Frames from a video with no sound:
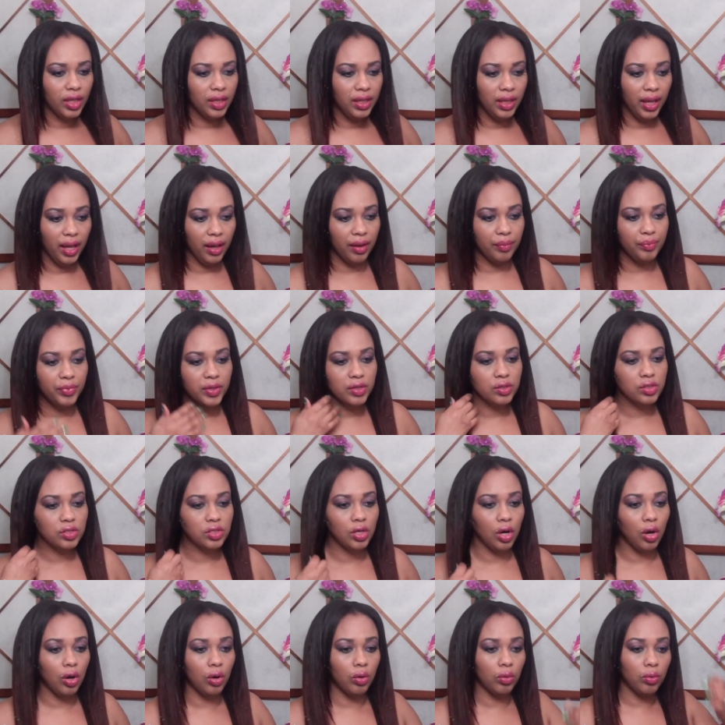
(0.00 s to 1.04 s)
yeah,
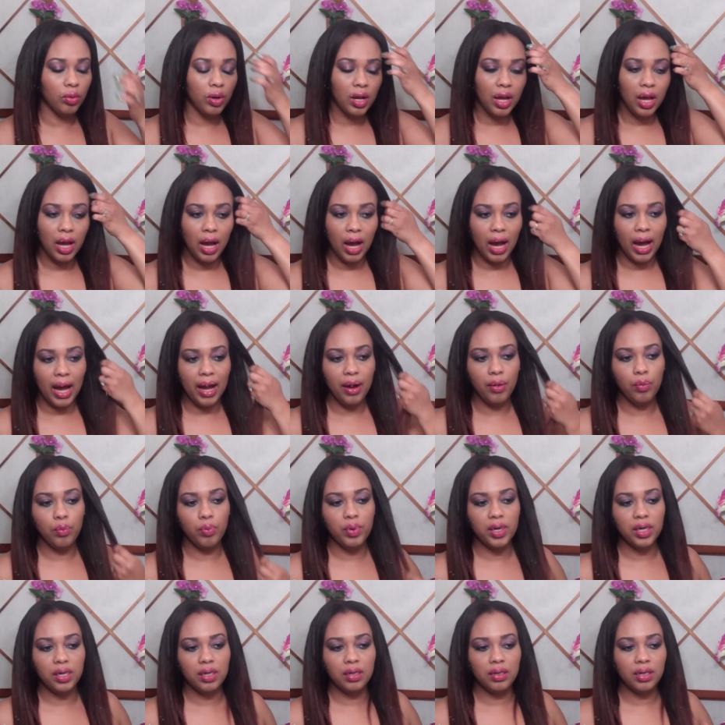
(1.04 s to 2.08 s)
so I
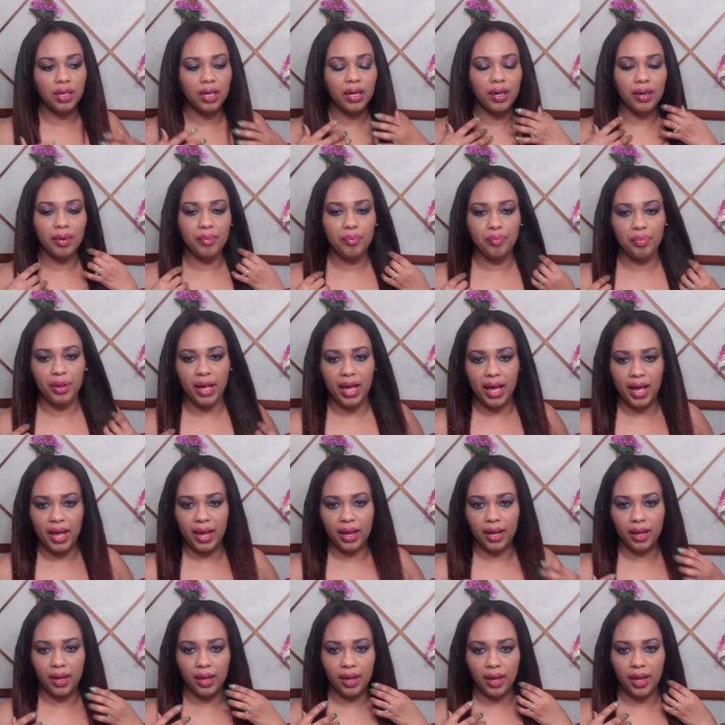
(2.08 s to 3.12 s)
will come
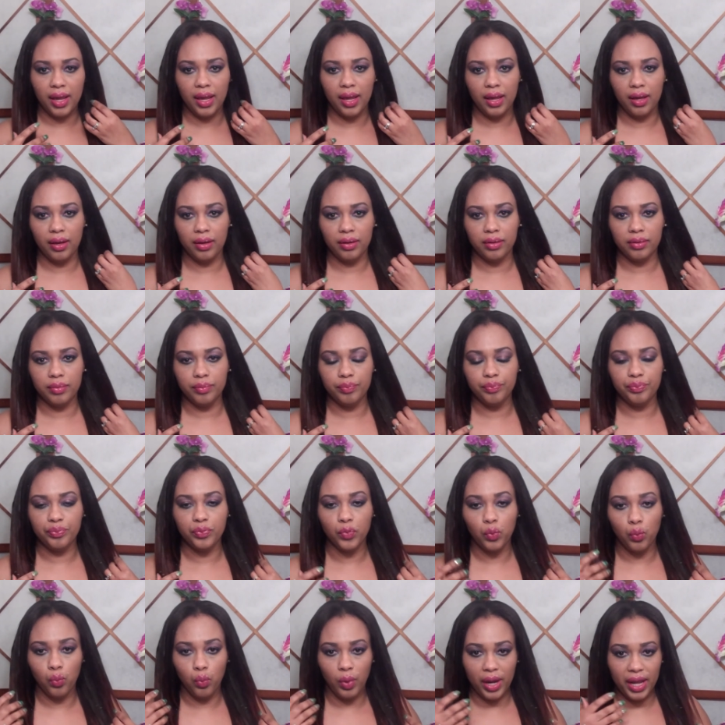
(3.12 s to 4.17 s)
back
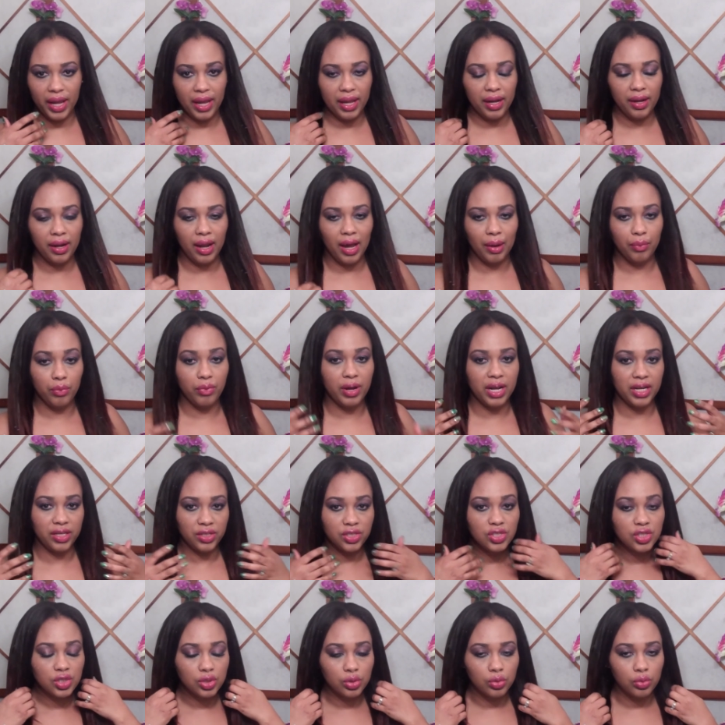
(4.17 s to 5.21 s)
when I'm ready
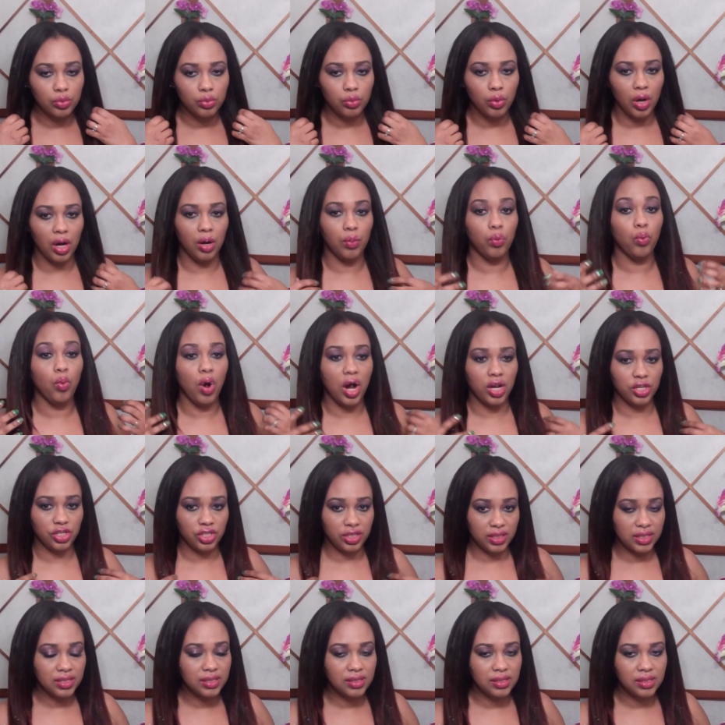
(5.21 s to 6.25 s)
to wash
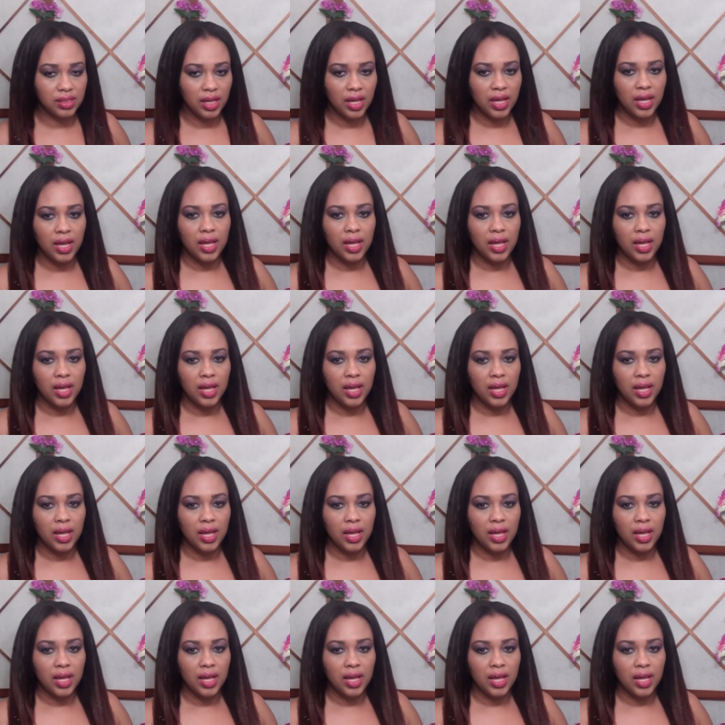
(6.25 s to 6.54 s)
this.